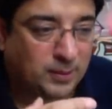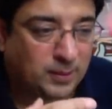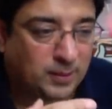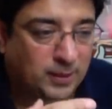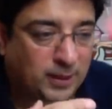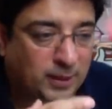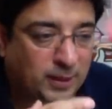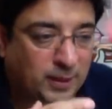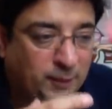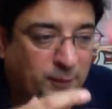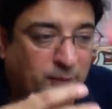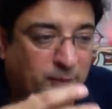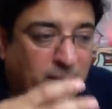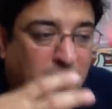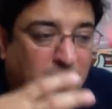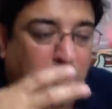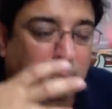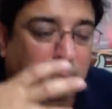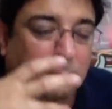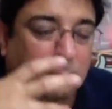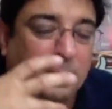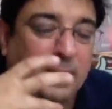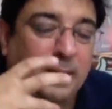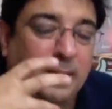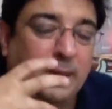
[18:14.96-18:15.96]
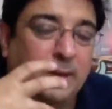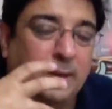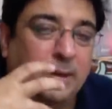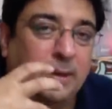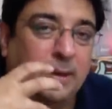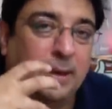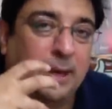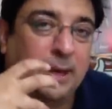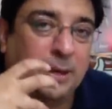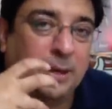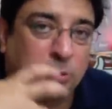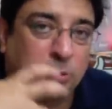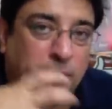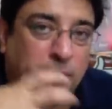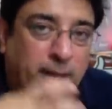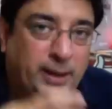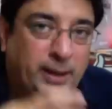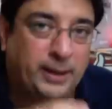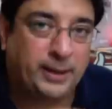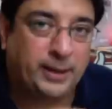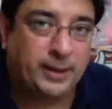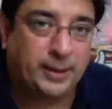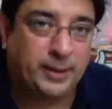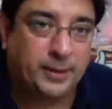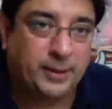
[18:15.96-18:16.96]
If they're being
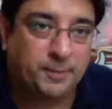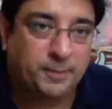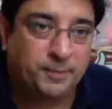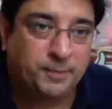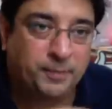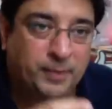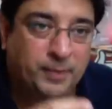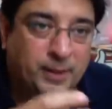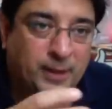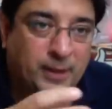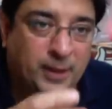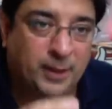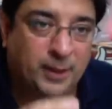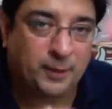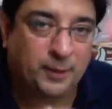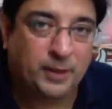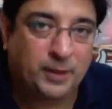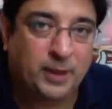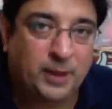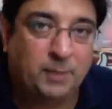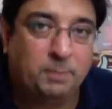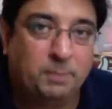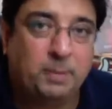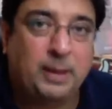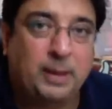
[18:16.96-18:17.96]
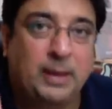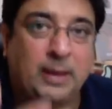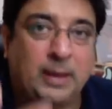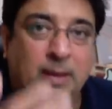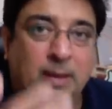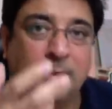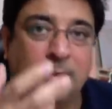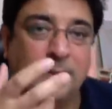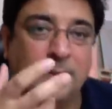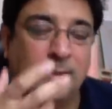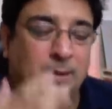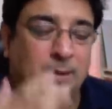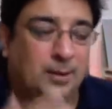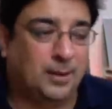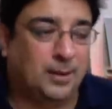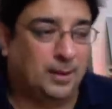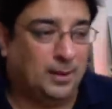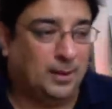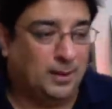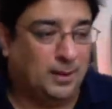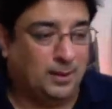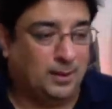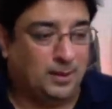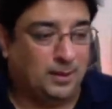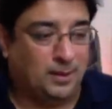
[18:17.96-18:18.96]
educated, if they're being
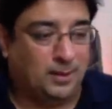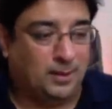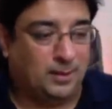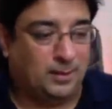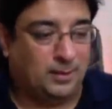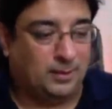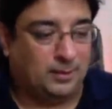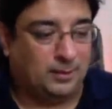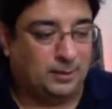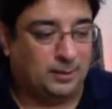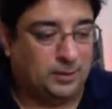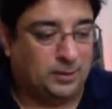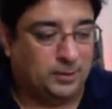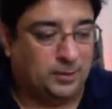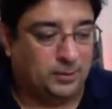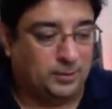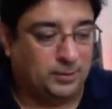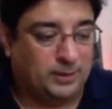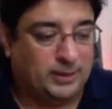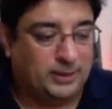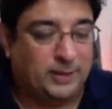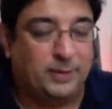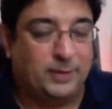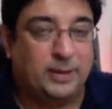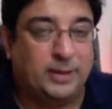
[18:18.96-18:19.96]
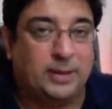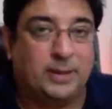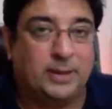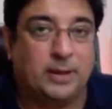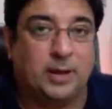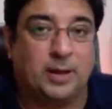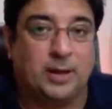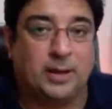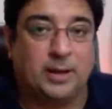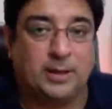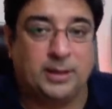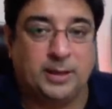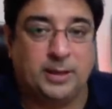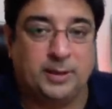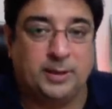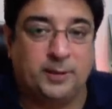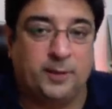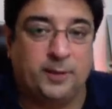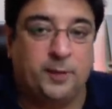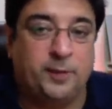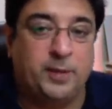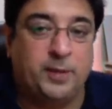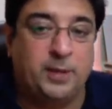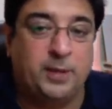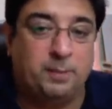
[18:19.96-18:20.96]
given a knowledge, and
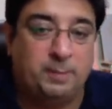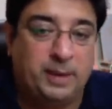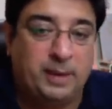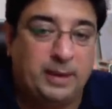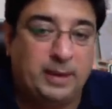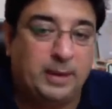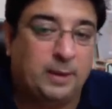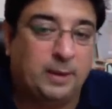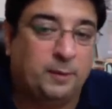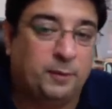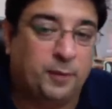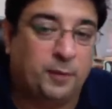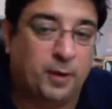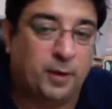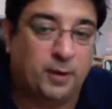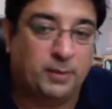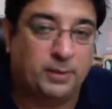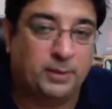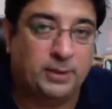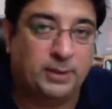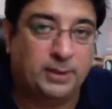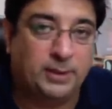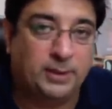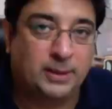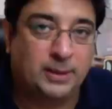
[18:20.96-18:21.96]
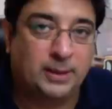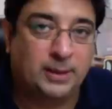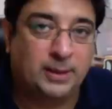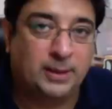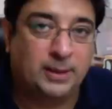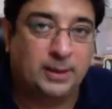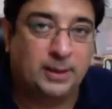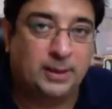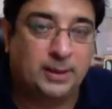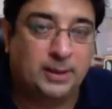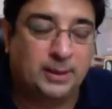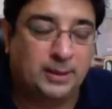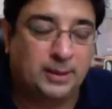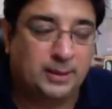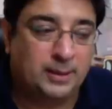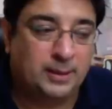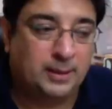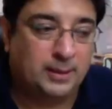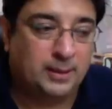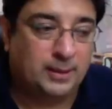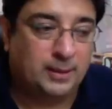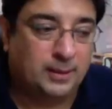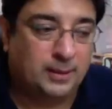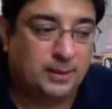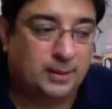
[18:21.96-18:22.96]
if they're being informed,
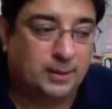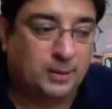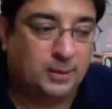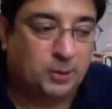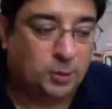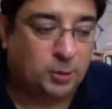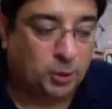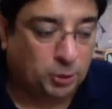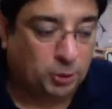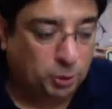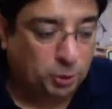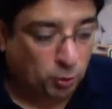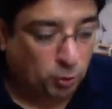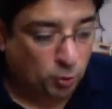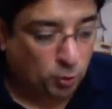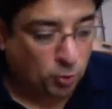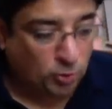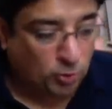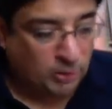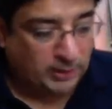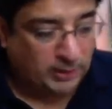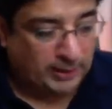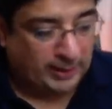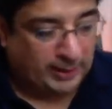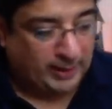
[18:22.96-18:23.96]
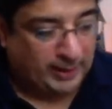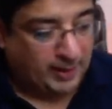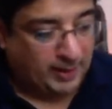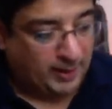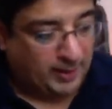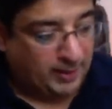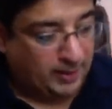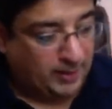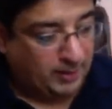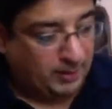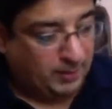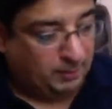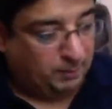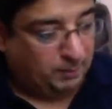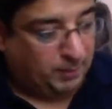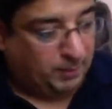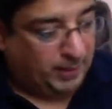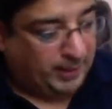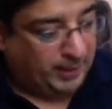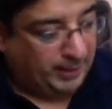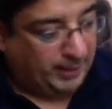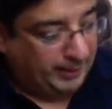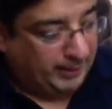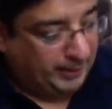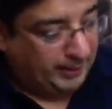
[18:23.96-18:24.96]
not only
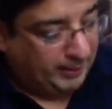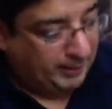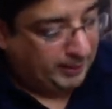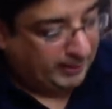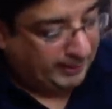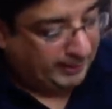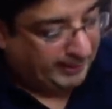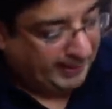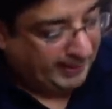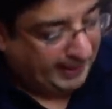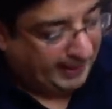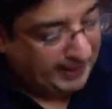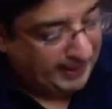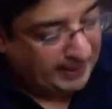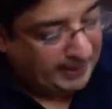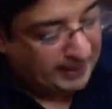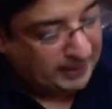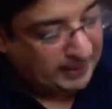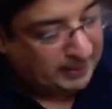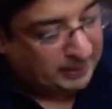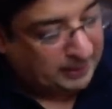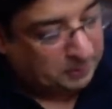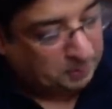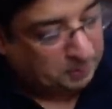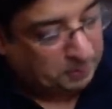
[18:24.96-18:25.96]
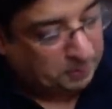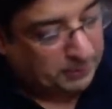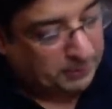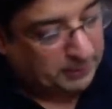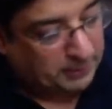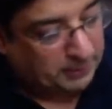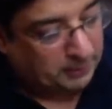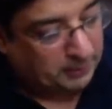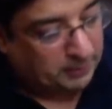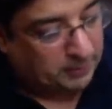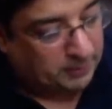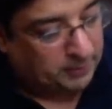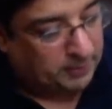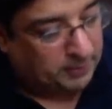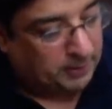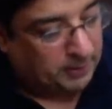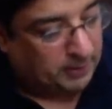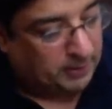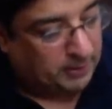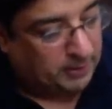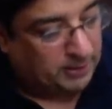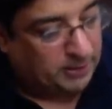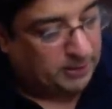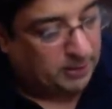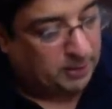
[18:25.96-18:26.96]
by gaining that particular
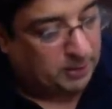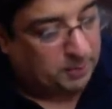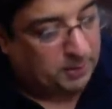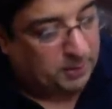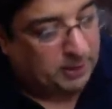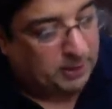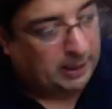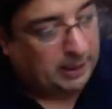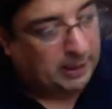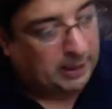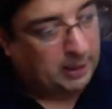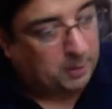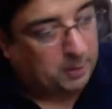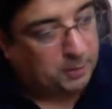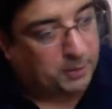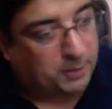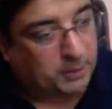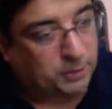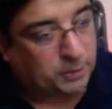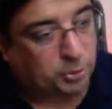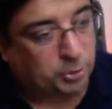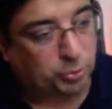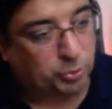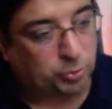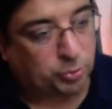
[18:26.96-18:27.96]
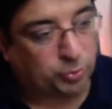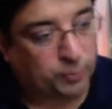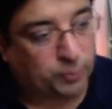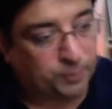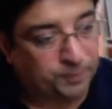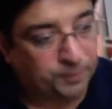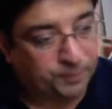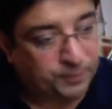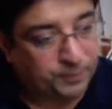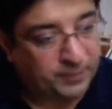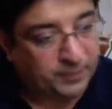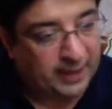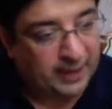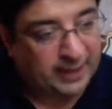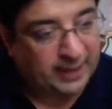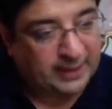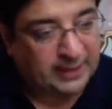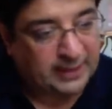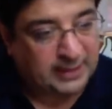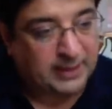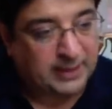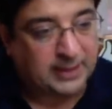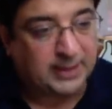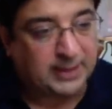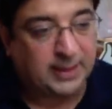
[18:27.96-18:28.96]
knowledge, they'll be able to
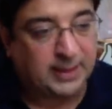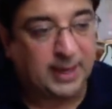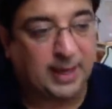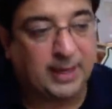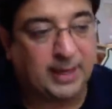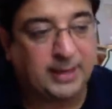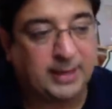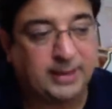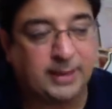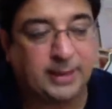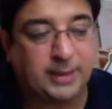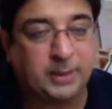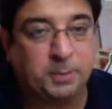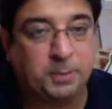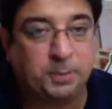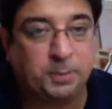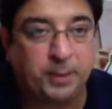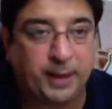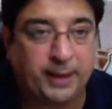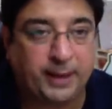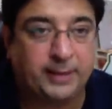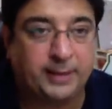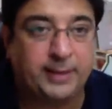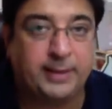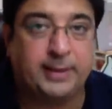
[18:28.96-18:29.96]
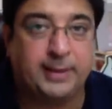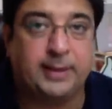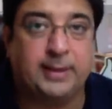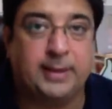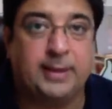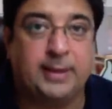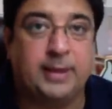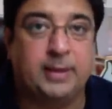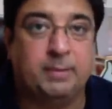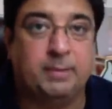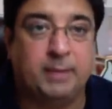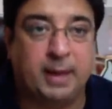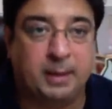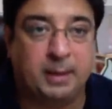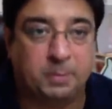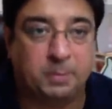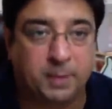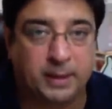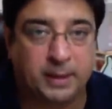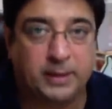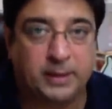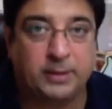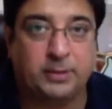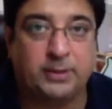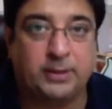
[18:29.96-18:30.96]
exercise it practically and make
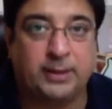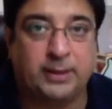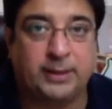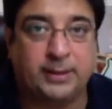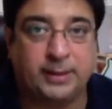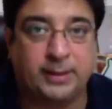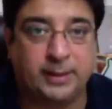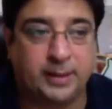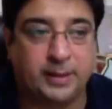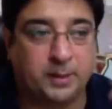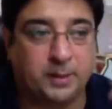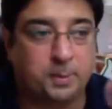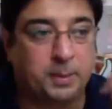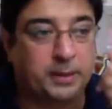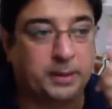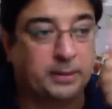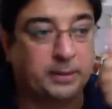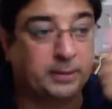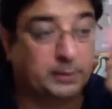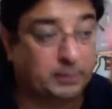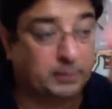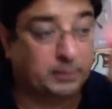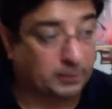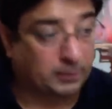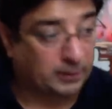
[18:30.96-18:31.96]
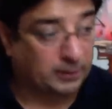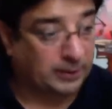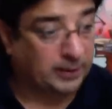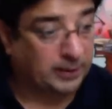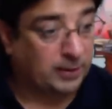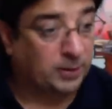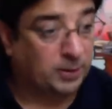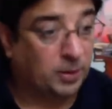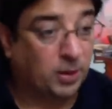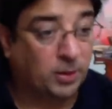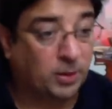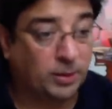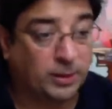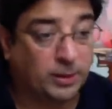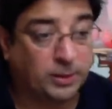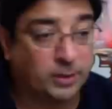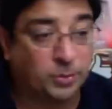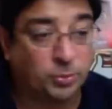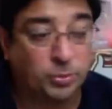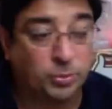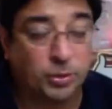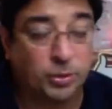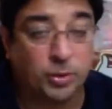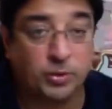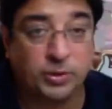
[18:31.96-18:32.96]
money on the internet, but in the long run, who
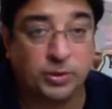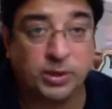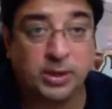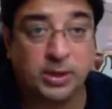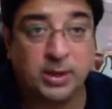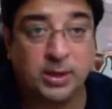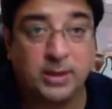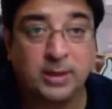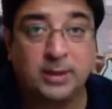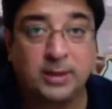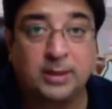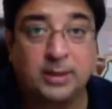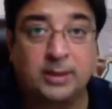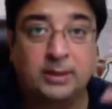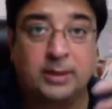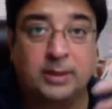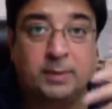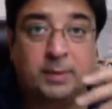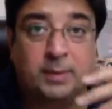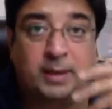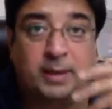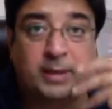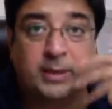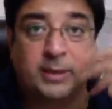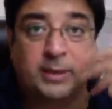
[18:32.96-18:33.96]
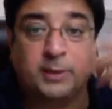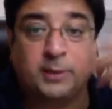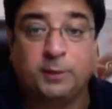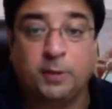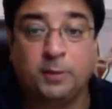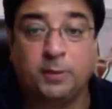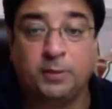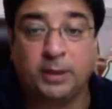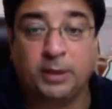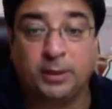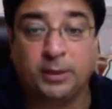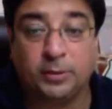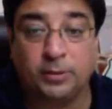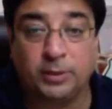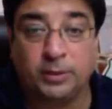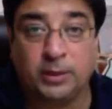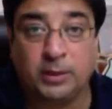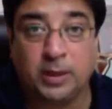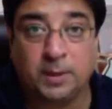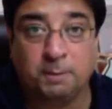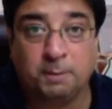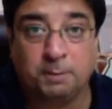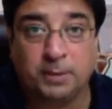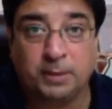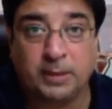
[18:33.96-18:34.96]
knows, they might just form their own
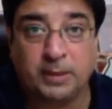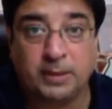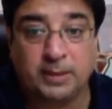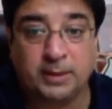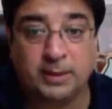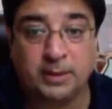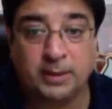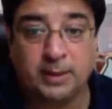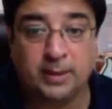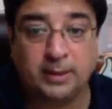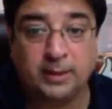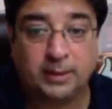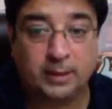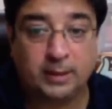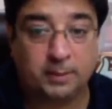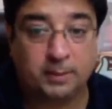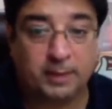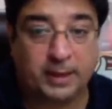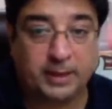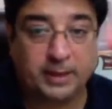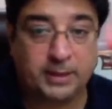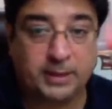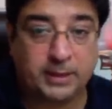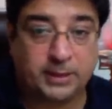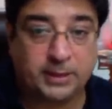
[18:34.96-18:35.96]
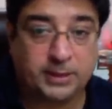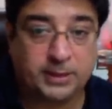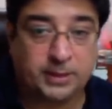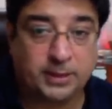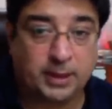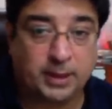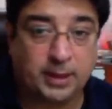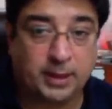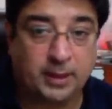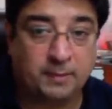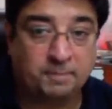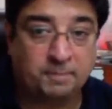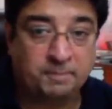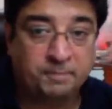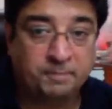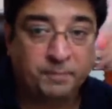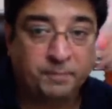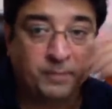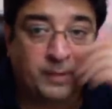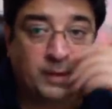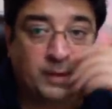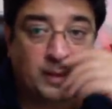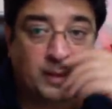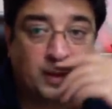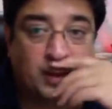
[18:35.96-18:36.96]
companies. They might just
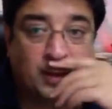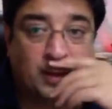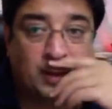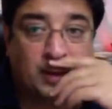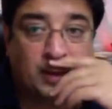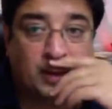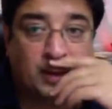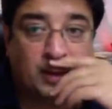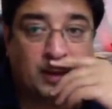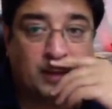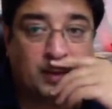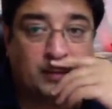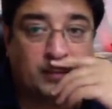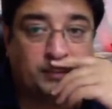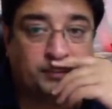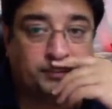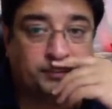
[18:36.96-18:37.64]
empower